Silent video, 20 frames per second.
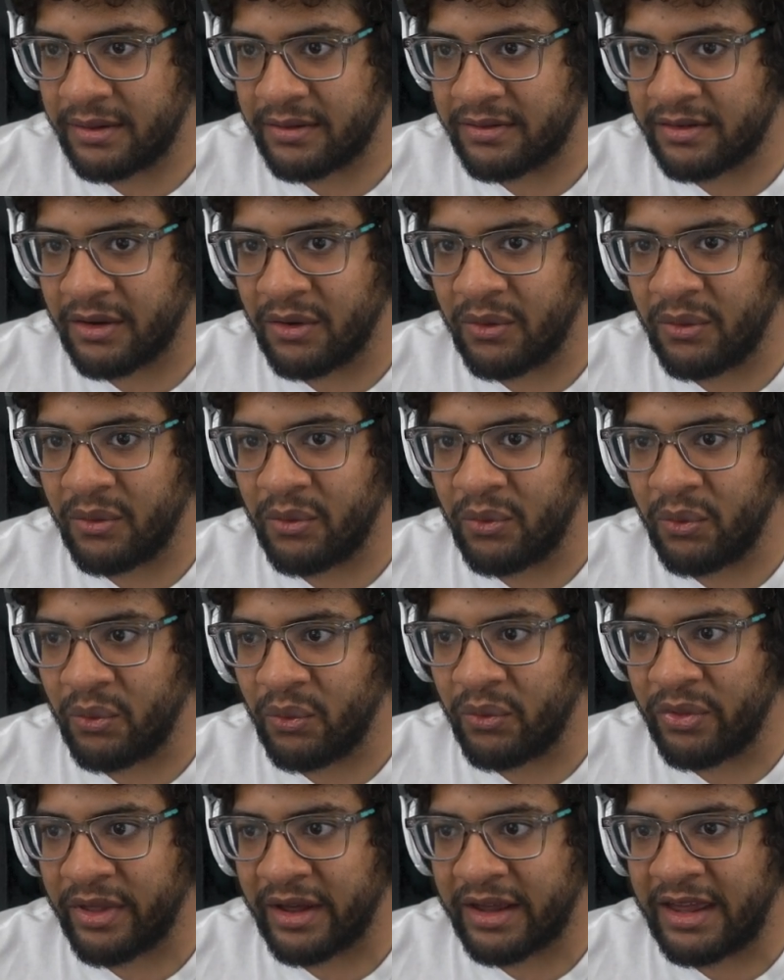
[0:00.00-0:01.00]
So
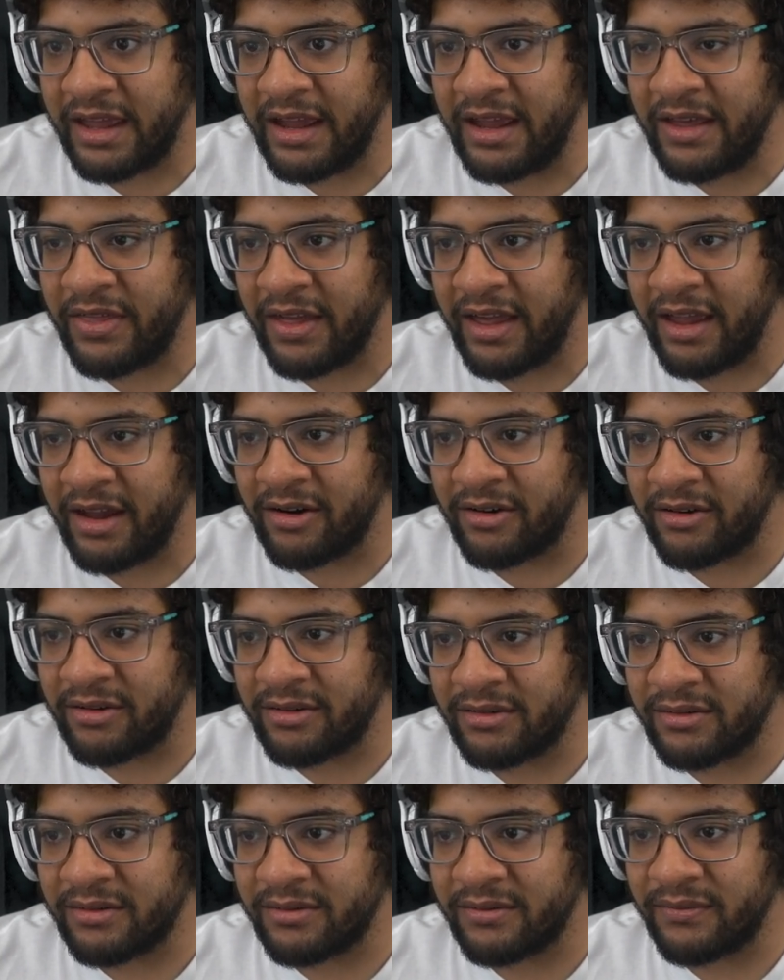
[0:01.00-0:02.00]
the key
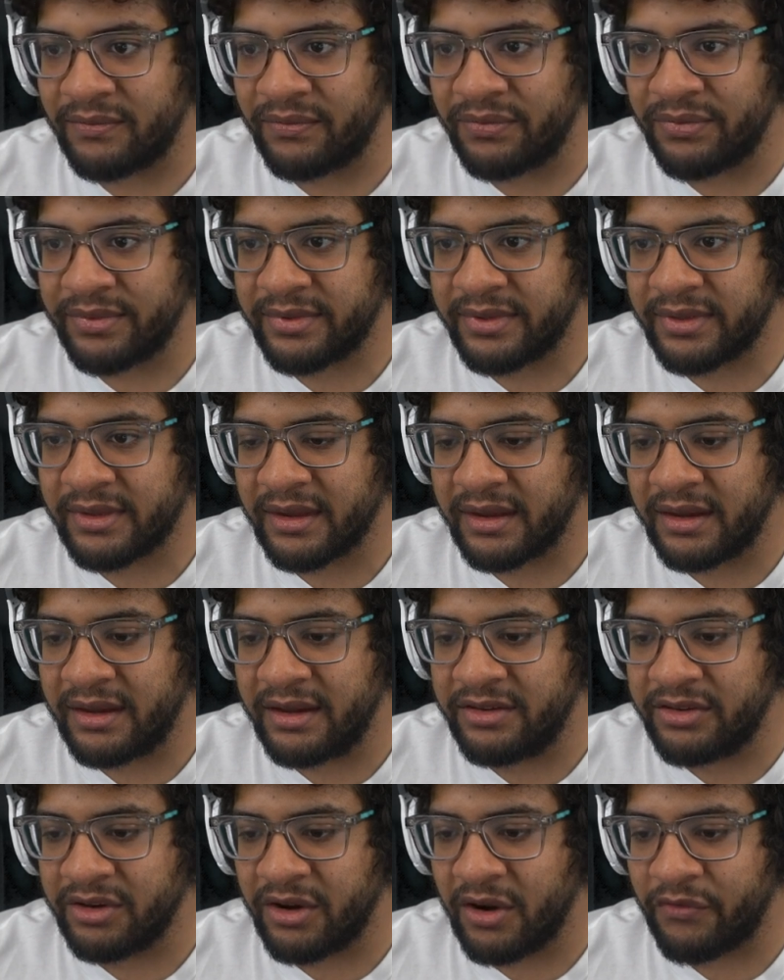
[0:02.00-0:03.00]
here
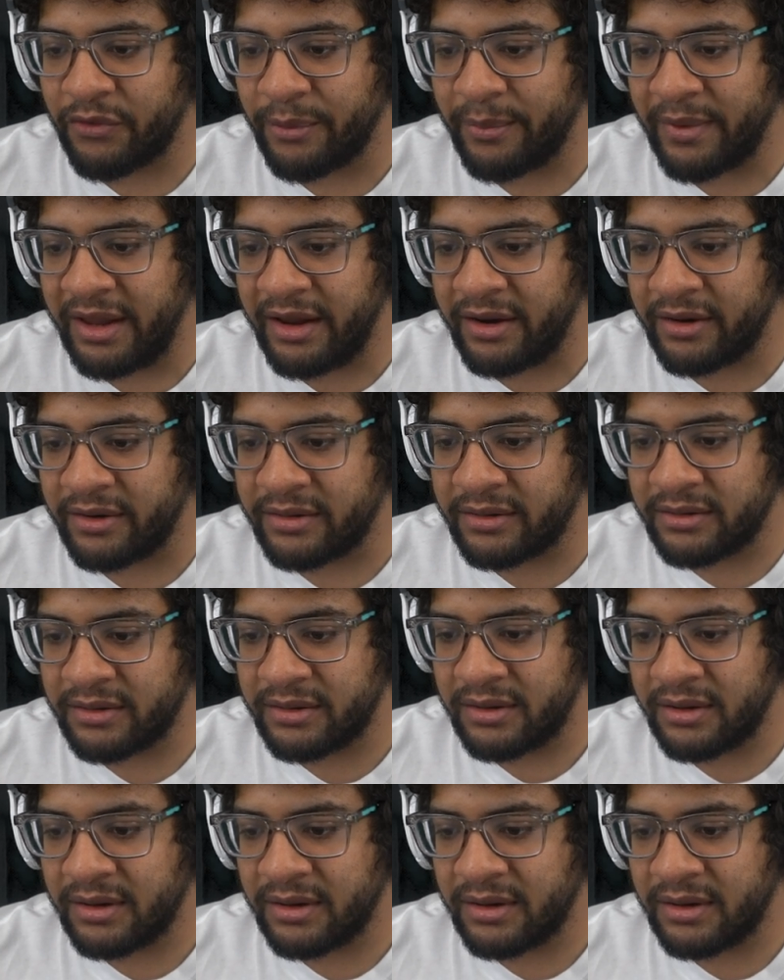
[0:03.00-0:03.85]
is you go from here.